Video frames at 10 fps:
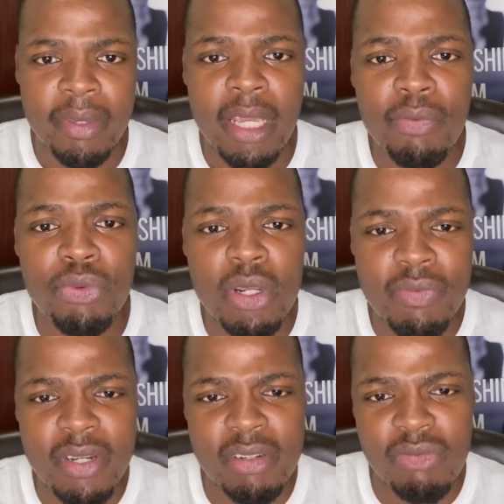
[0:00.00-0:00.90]
if you
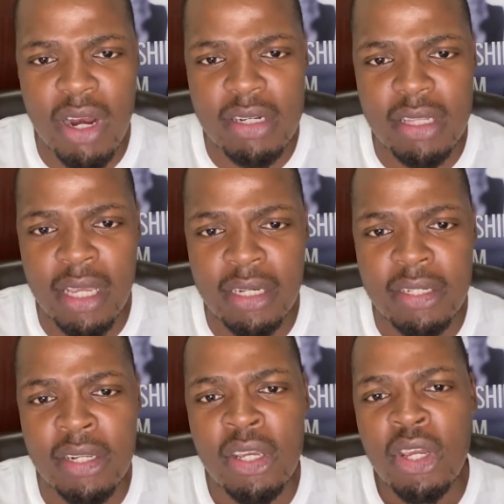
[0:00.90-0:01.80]
invest in real
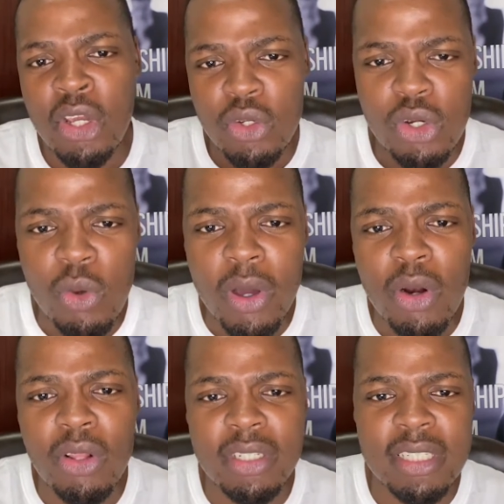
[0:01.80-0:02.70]
estate. Do you know what
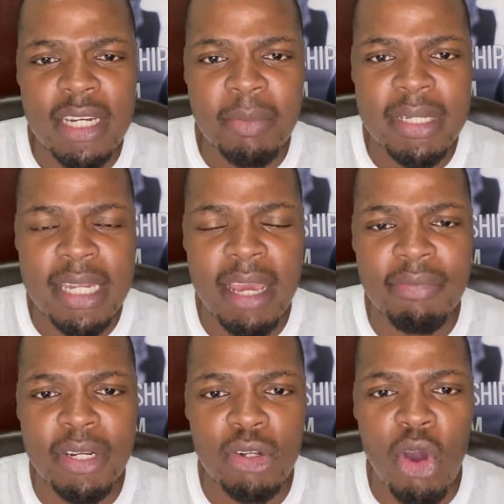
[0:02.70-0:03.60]
all the statements
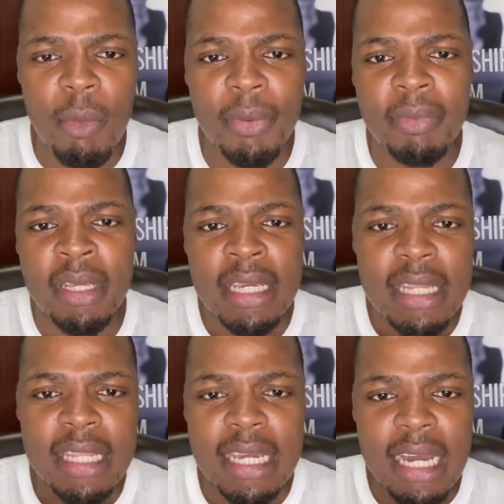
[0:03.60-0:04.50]
have in common?
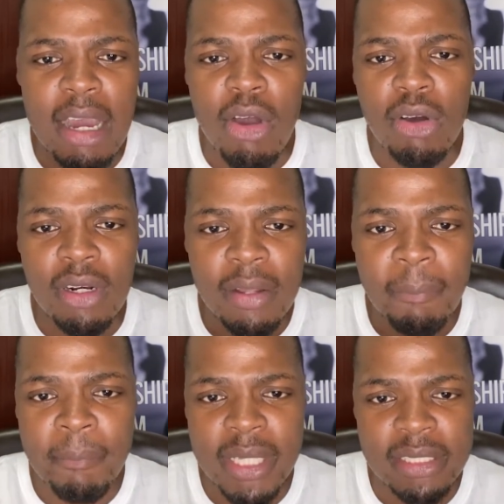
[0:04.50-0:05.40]
They are all
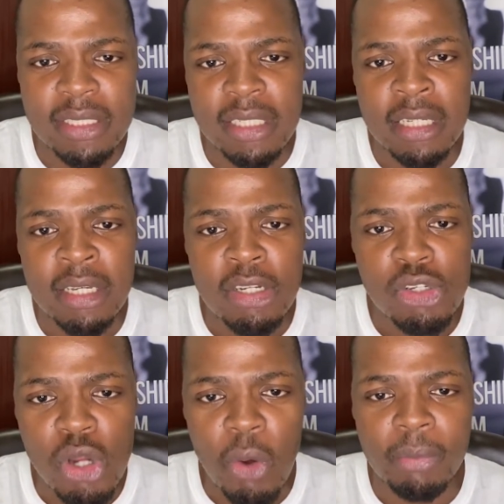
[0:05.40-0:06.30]
myths.
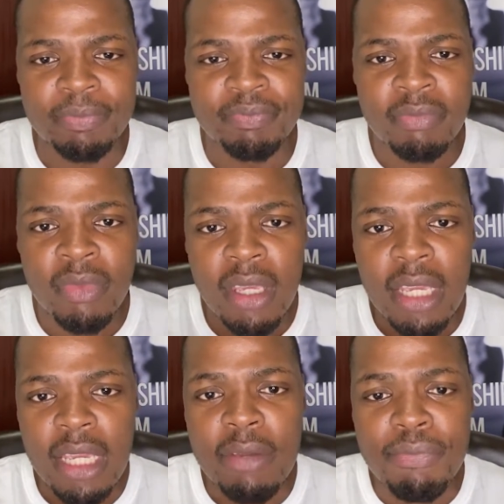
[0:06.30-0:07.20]
So
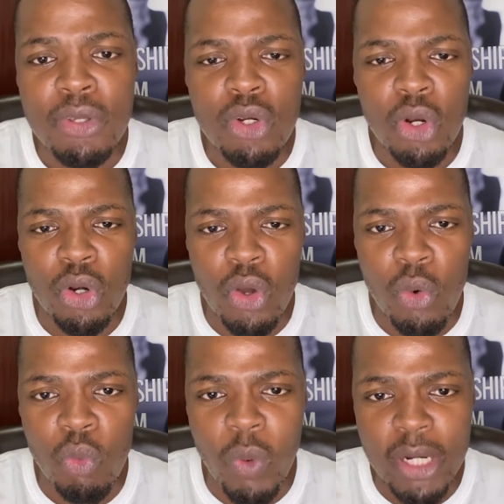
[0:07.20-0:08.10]
if you don't
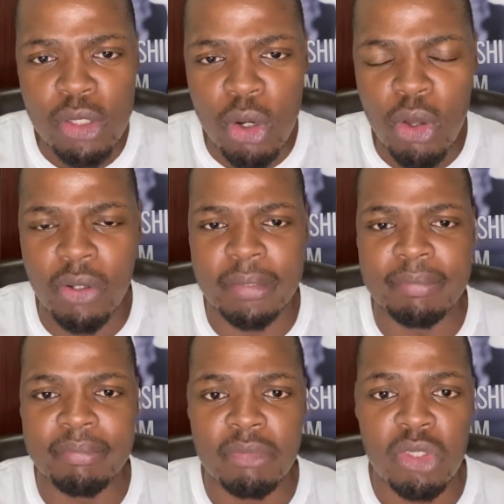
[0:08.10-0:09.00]
know where to look,
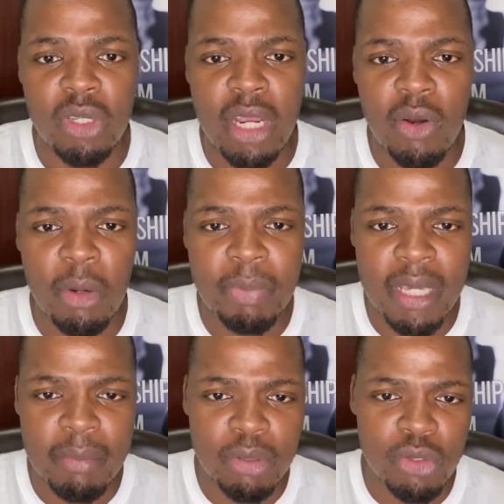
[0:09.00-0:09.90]
you cannot be
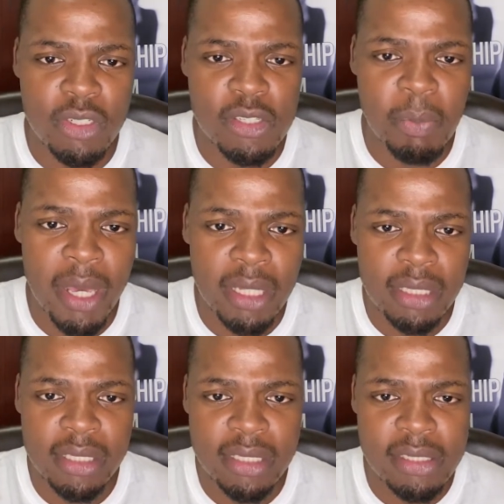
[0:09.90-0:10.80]
able to
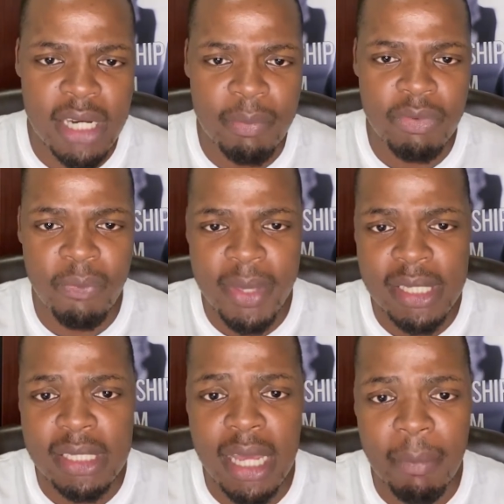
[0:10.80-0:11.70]
dispel this type of
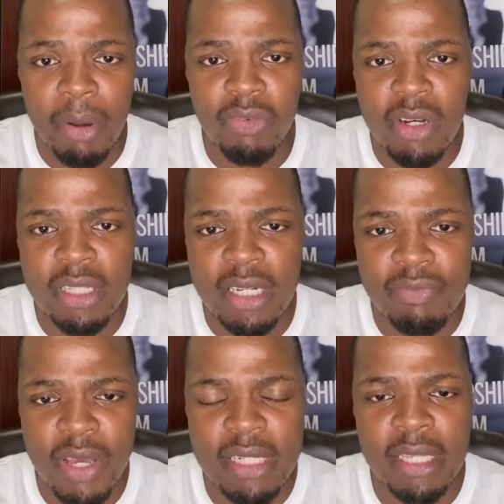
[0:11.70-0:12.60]
myth about real estate
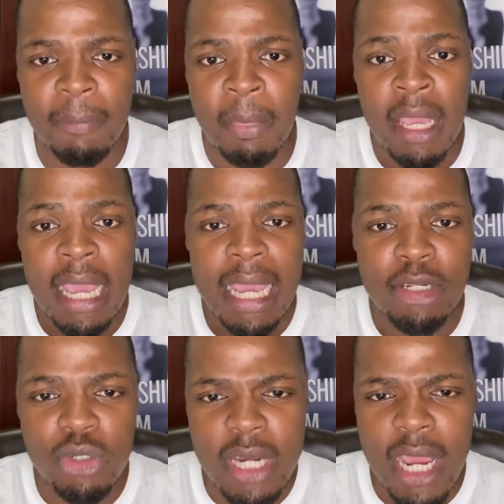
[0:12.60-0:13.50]
investing.
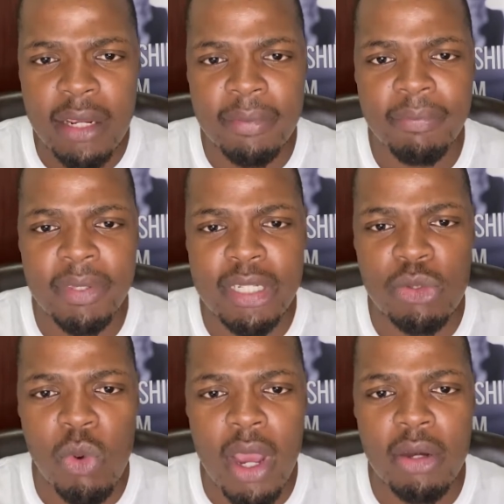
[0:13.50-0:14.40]
And today, this is
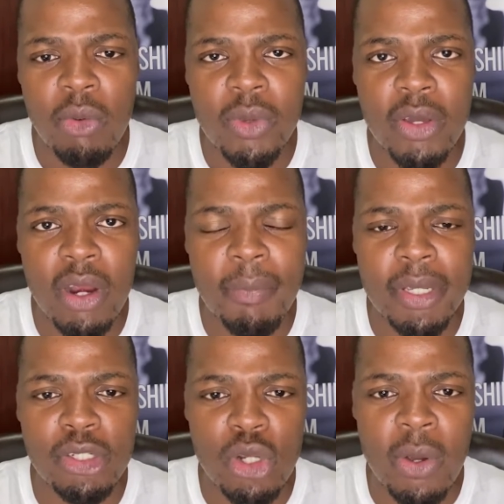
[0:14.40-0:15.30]
what we're gonna
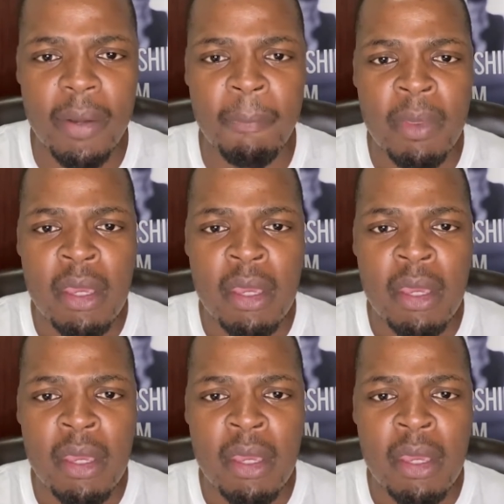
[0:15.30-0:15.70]
be doing.